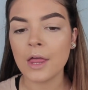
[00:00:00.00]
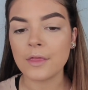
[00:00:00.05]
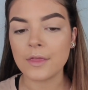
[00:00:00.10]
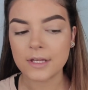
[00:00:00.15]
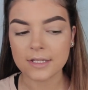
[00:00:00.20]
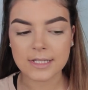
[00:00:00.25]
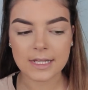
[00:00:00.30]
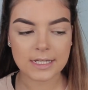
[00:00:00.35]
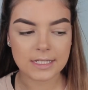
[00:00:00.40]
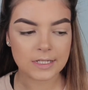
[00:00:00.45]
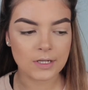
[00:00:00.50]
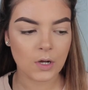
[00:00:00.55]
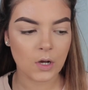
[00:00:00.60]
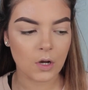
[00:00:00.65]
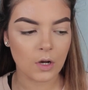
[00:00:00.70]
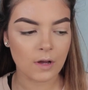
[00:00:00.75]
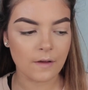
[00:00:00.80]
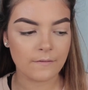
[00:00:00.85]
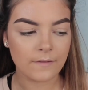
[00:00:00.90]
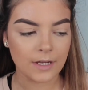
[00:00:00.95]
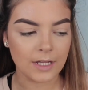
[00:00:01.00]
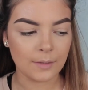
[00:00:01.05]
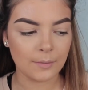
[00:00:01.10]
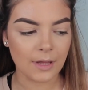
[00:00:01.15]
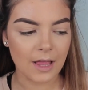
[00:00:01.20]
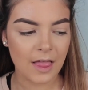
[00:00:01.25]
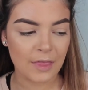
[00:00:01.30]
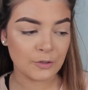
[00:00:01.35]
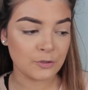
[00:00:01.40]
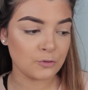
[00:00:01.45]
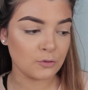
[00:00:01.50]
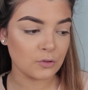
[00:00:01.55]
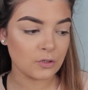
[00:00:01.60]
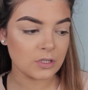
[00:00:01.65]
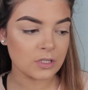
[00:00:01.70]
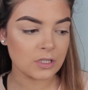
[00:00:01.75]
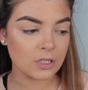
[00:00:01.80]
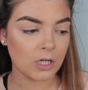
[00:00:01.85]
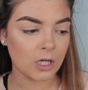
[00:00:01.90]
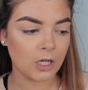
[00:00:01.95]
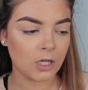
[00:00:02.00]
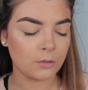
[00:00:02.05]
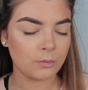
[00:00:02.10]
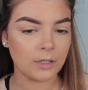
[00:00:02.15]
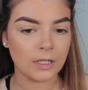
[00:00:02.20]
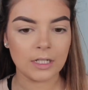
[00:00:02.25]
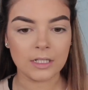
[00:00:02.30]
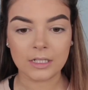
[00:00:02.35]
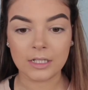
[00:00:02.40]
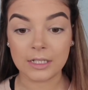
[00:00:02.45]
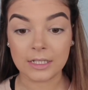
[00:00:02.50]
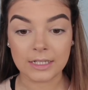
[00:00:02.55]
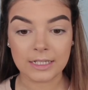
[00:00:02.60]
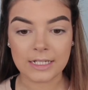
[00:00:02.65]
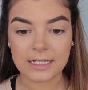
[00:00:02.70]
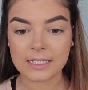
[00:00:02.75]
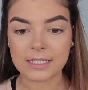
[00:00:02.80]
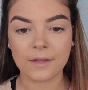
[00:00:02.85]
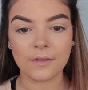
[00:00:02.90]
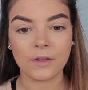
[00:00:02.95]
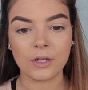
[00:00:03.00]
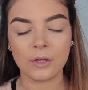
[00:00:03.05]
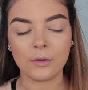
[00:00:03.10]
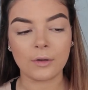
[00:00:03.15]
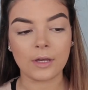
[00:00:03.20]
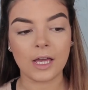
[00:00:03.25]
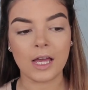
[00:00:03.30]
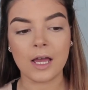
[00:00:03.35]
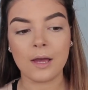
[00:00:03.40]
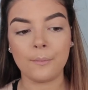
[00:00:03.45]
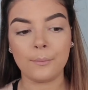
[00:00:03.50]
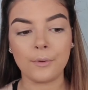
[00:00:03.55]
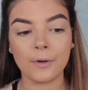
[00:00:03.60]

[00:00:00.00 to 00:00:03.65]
This is not available at the drugstore, well, at least in the UK,